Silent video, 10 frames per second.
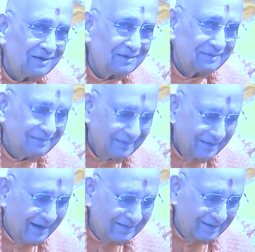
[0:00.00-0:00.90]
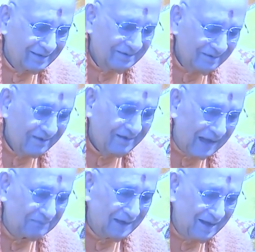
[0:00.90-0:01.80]
Instead of
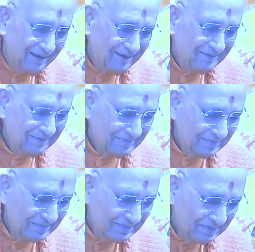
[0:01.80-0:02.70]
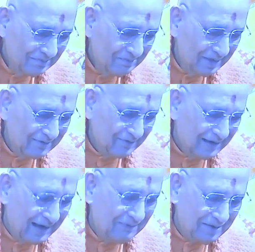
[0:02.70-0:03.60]
feeling that there is no need for
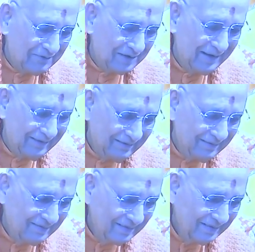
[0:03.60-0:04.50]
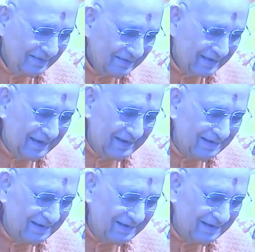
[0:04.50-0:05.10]
having a guru and that